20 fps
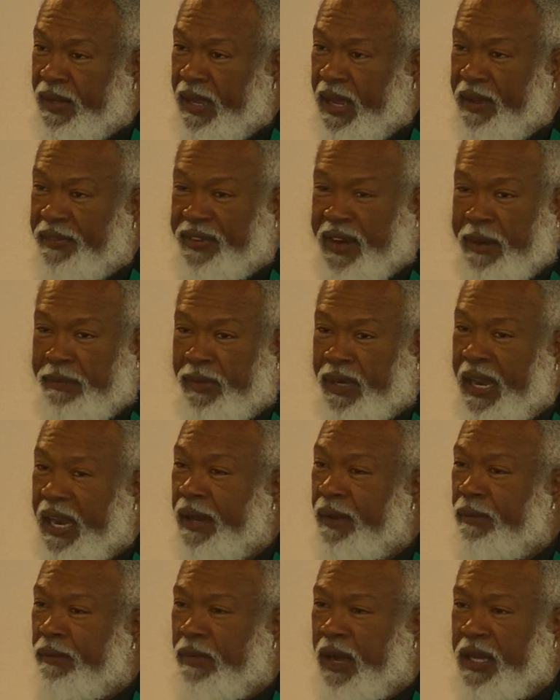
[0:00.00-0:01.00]
If I'm
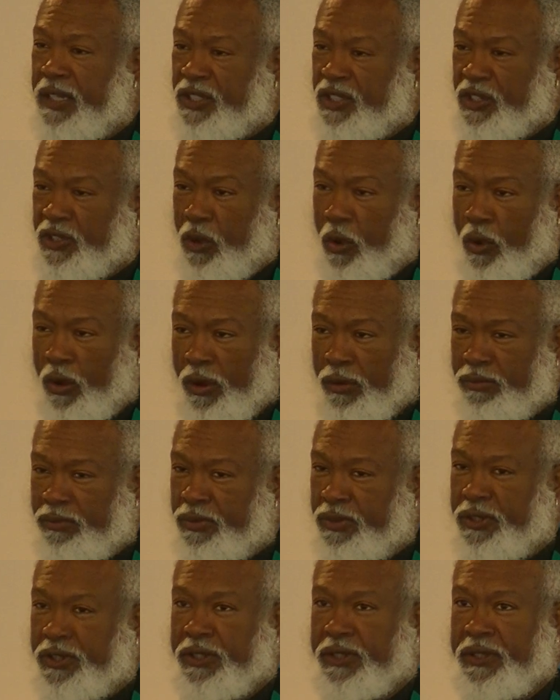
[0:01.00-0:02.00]
letting my
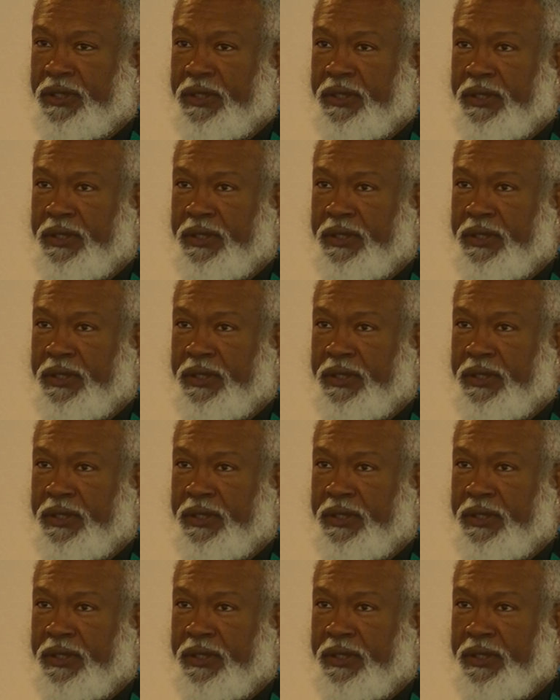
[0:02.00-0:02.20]
storms